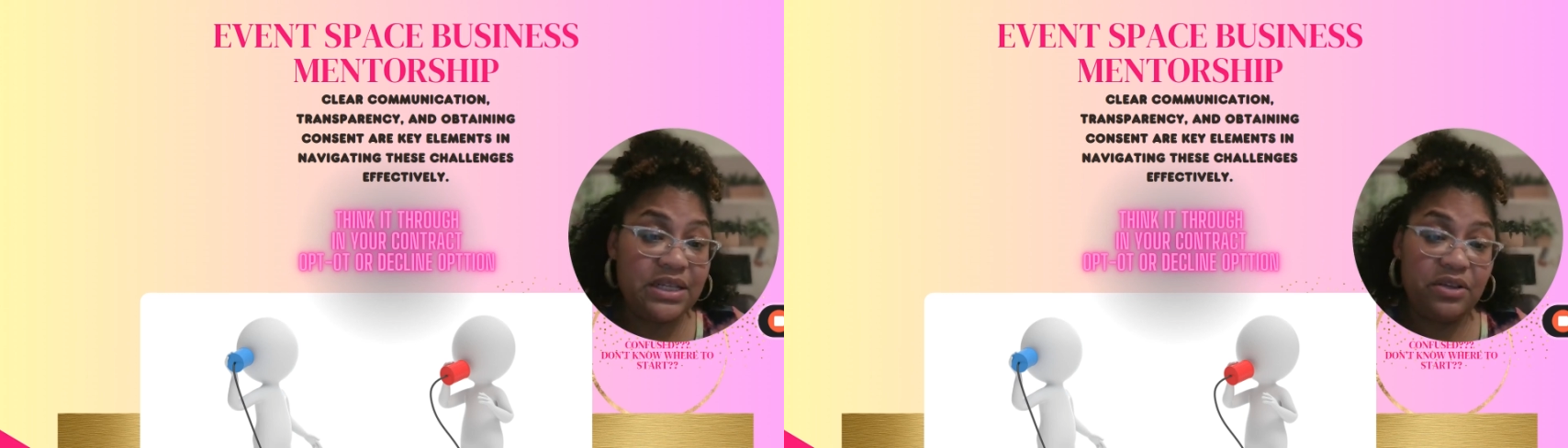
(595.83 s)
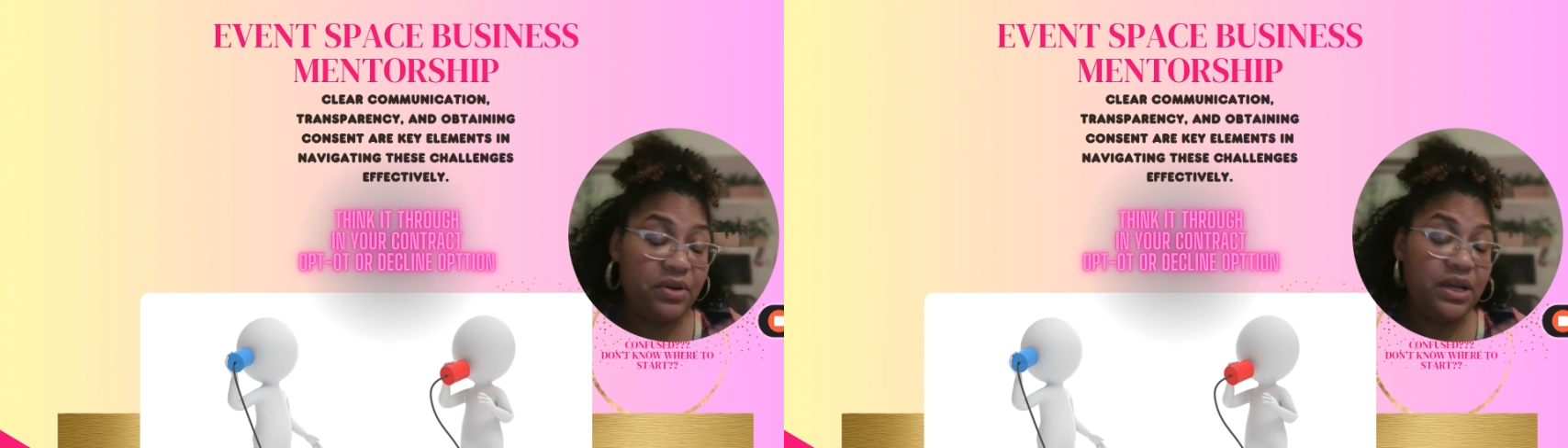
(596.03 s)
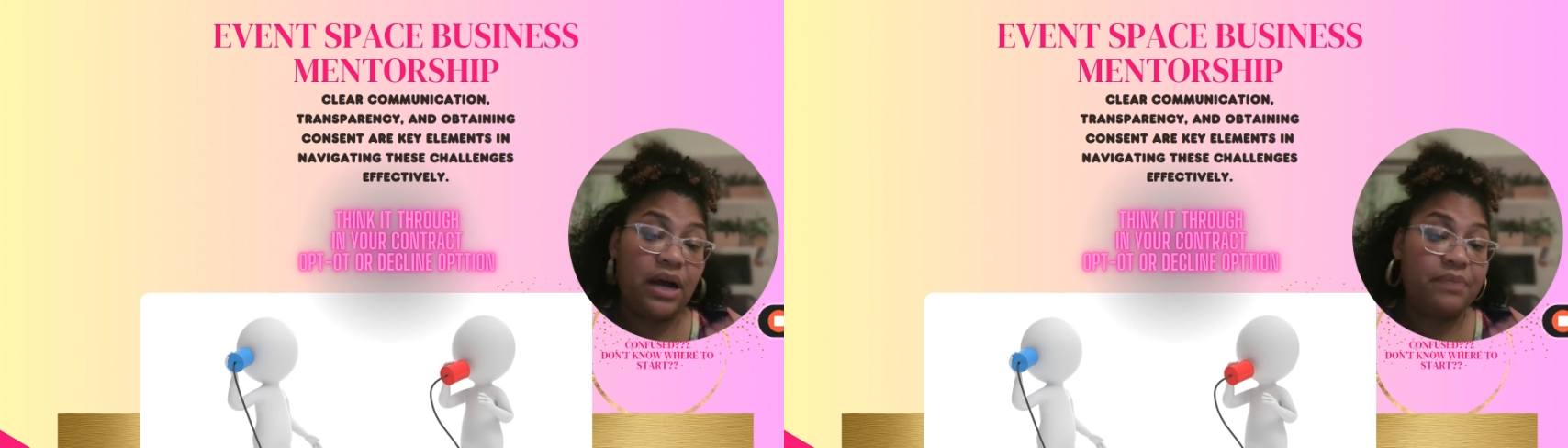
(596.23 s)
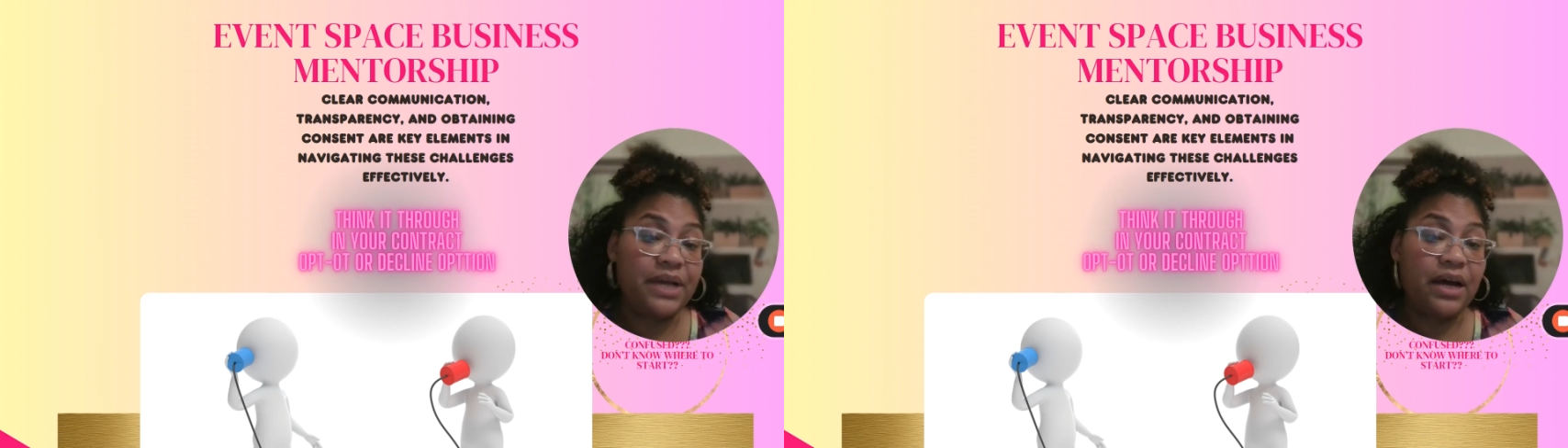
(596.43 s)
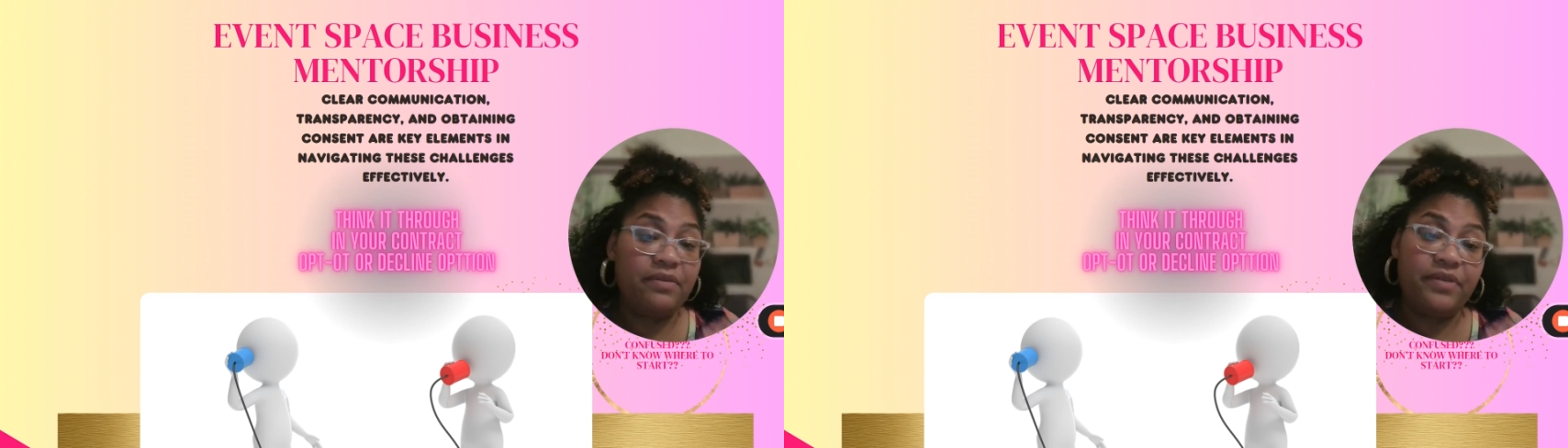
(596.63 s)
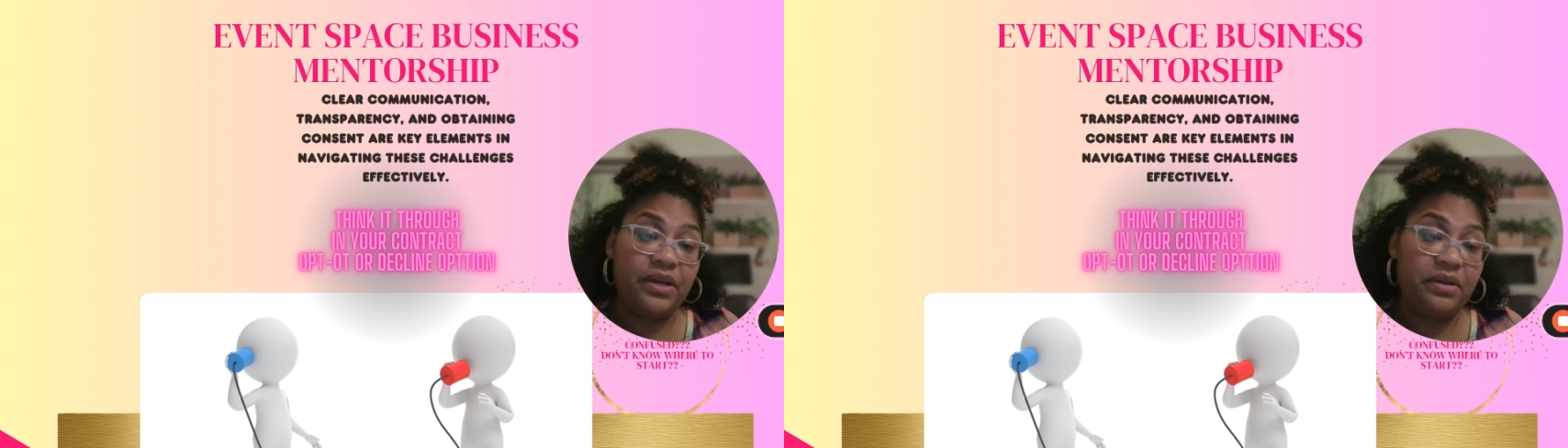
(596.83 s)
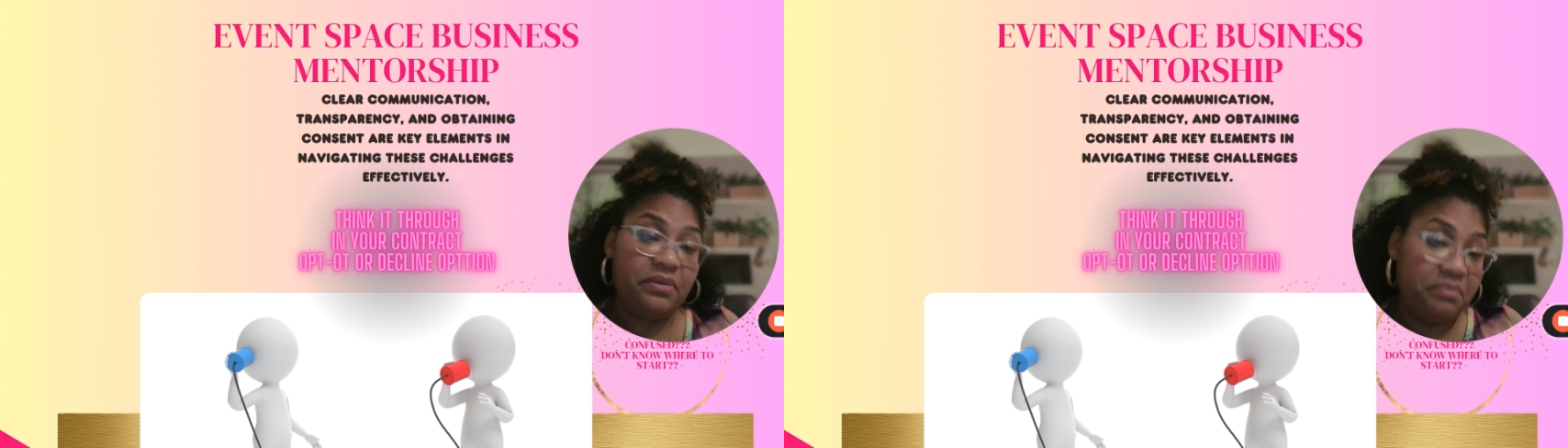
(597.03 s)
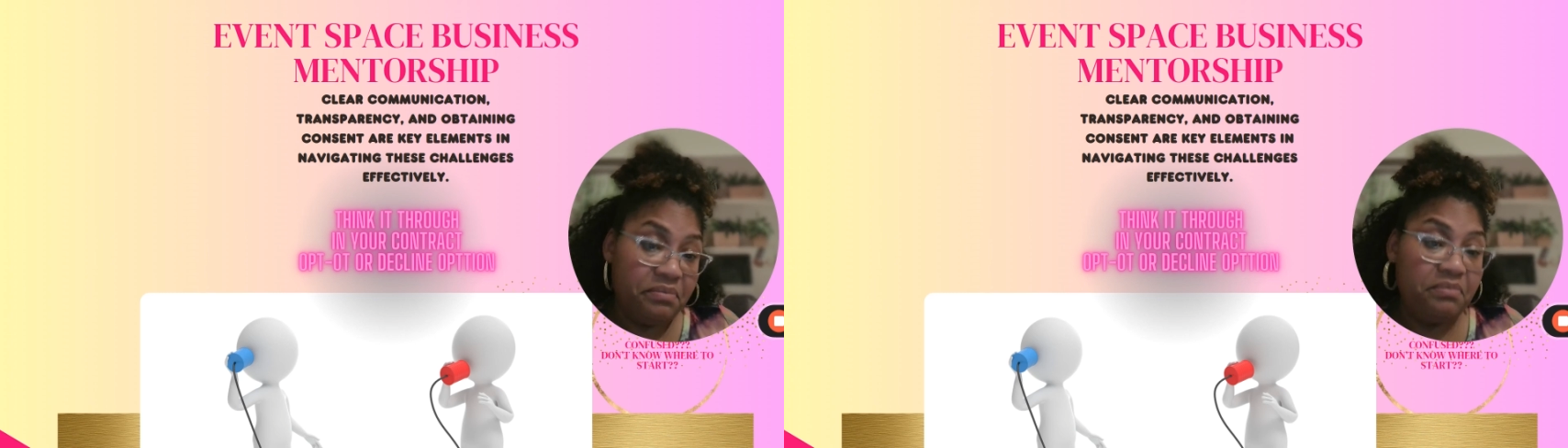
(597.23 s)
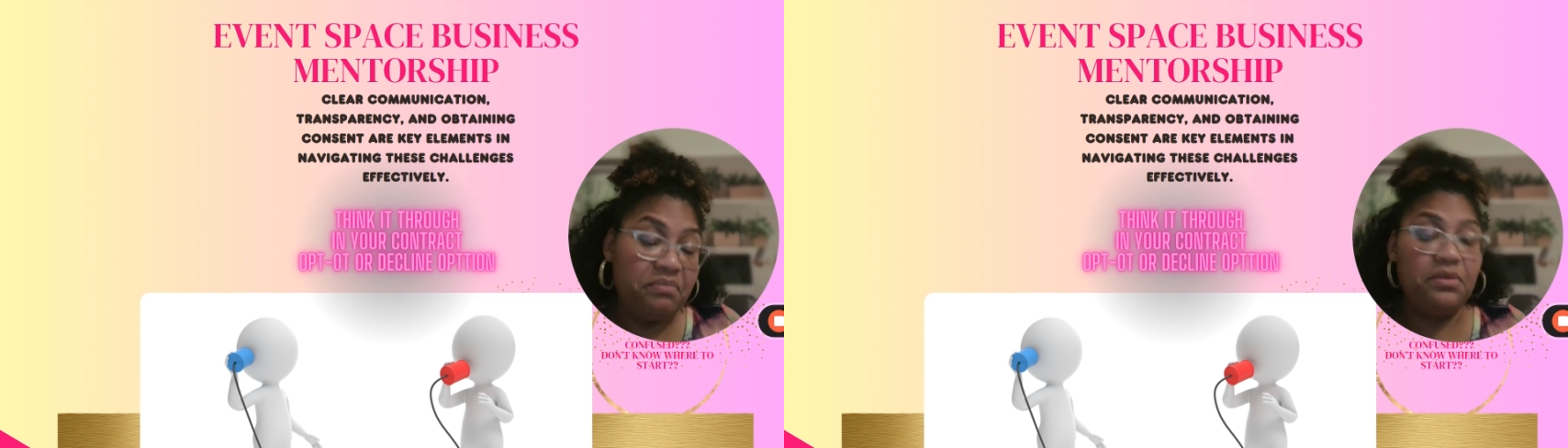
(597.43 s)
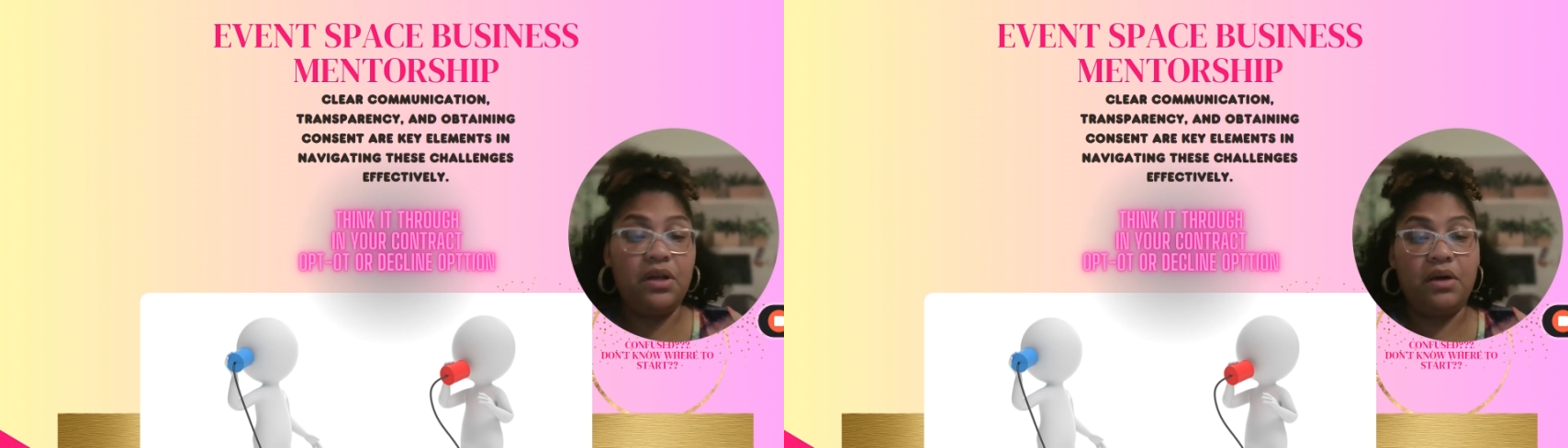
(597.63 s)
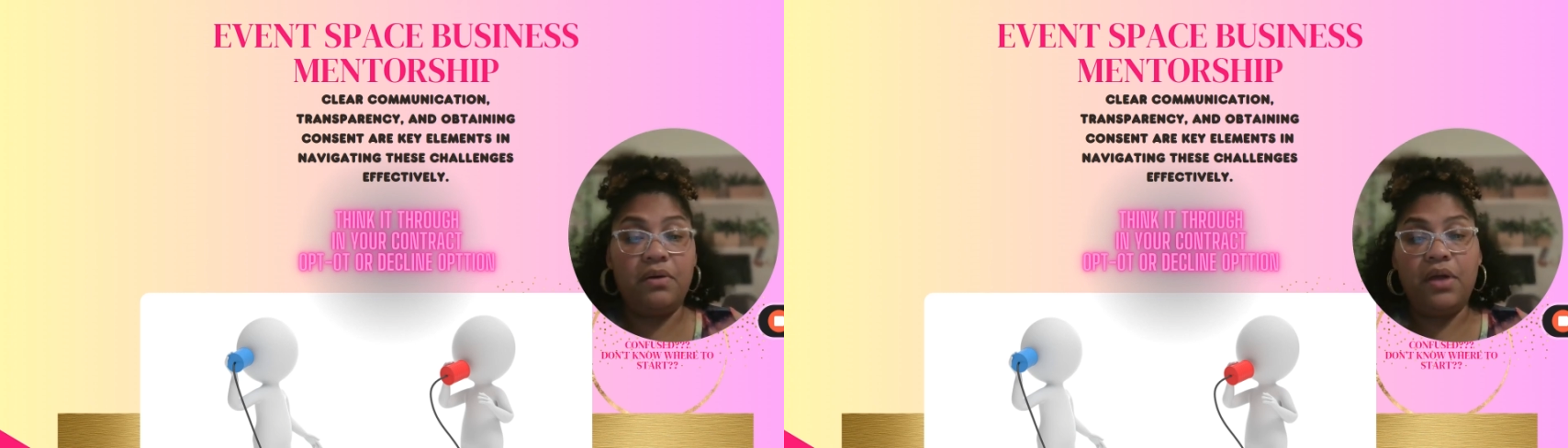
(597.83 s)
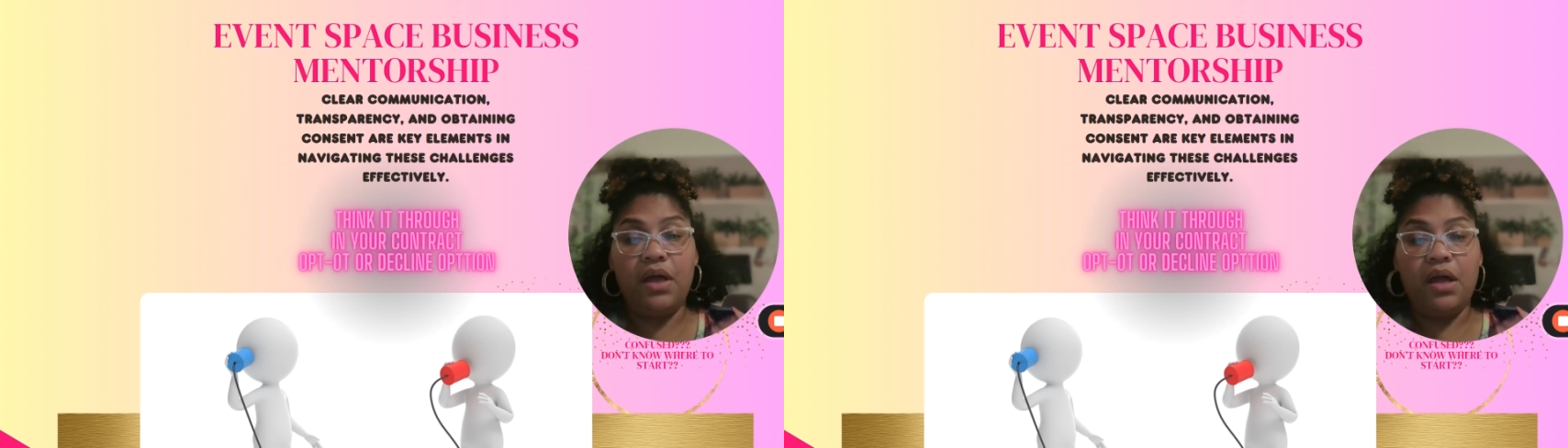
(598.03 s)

then you can opt out of it, you know.